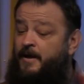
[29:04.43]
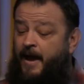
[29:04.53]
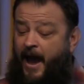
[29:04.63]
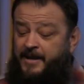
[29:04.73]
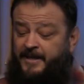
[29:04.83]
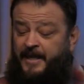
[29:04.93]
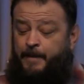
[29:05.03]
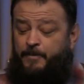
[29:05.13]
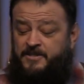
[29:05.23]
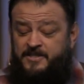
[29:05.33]
and to
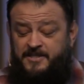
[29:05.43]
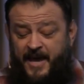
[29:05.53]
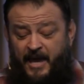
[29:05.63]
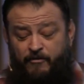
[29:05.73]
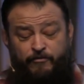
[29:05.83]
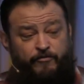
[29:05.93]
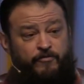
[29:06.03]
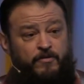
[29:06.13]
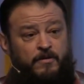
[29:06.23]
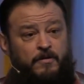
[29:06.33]
keep us safe,
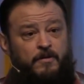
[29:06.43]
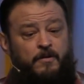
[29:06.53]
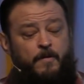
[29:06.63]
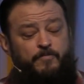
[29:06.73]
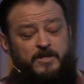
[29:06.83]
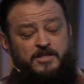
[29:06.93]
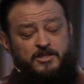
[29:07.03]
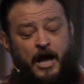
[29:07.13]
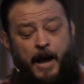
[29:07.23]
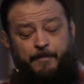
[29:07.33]
to
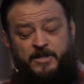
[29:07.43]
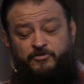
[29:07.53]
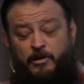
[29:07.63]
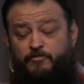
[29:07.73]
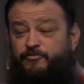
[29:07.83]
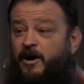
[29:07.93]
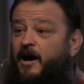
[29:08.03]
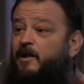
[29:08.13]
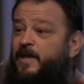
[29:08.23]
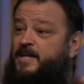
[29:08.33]
stop us from
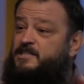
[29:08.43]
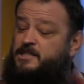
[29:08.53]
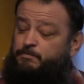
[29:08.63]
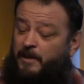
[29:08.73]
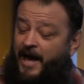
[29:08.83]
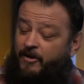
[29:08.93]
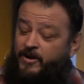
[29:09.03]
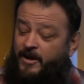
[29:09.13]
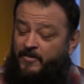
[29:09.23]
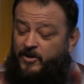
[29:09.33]
falling and
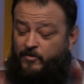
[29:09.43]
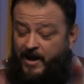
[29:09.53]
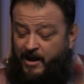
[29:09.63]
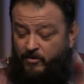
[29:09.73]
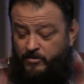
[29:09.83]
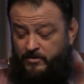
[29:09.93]
splattering on the ground.